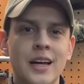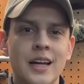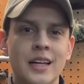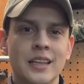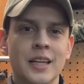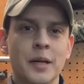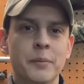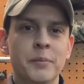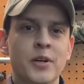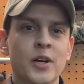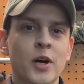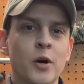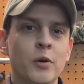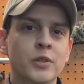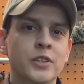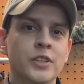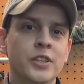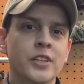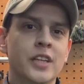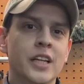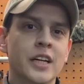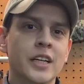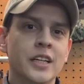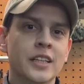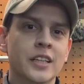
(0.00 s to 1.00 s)
Let me know what you
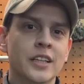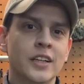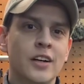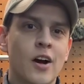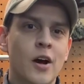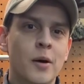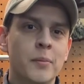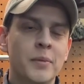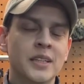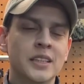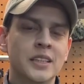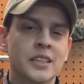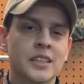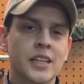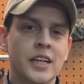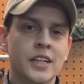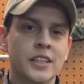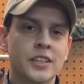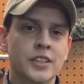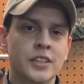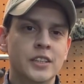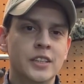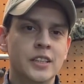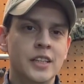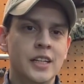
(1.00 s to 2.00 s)
think in the comments
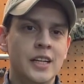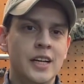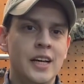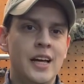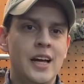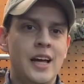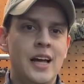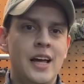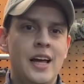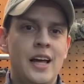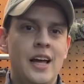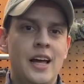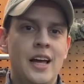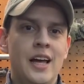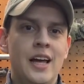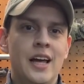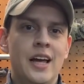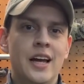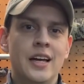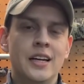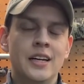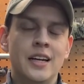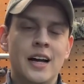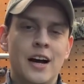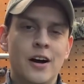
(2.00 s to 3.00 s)
section.
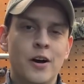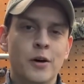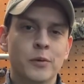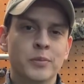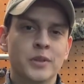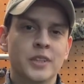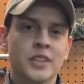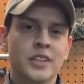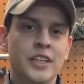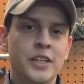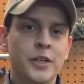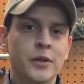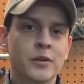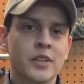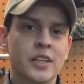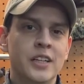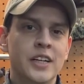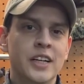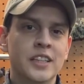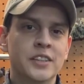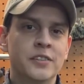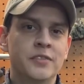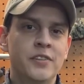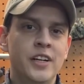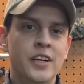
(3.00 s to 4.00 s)
And I hope to see you in the
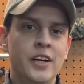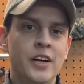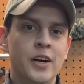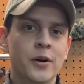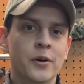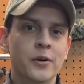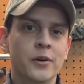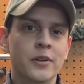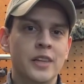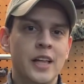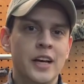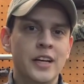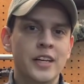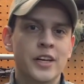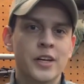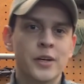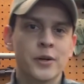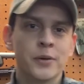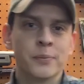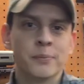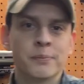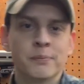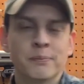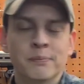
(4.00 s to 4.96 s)
next video. Thank you.